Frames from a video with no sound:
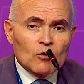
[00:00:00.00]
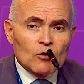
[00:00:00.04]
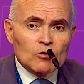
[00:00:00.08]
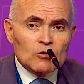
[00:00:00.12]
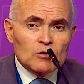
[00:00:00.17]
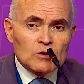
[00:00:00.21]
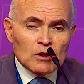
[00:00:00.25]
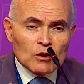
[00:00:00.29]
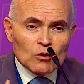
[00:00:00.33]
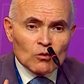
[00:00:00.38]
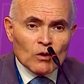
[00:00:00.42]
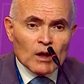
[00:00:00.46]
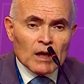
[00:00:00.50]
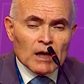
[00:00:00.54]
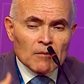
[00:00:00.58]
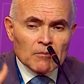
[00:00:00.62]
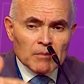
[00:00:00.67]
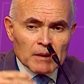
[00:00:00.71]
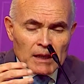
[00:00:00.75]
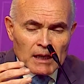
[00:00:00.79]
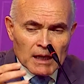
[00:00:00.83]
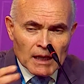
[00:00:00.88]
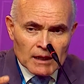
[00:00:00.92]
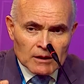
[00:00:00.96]
another
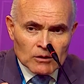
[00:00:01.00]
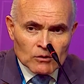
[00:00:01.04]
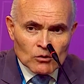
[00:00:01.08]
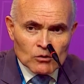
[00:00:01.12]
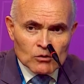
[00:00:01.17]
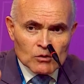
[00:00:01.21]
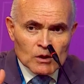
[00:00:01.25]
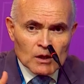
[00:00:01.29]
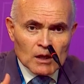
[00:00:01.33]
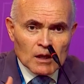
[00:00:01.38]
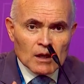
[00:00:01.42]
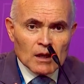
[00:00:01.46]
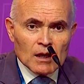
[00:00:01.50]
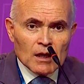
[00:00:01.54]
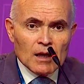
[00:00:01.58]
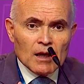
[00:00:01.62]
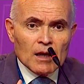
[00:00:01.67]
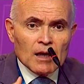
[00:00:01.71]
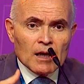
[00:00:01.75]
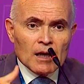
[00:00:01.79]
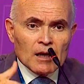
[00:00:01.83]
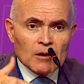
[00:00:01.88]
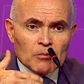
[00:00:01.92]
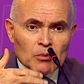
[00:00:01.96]
2 very important
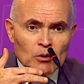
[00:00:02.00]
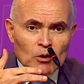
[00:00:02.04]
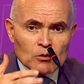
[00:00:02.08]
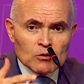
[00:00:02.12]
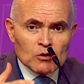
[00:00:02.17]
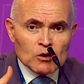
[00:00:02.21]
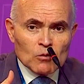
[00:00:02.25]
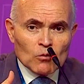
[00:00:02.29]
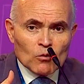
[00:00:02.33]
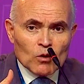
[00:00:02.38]
deliverables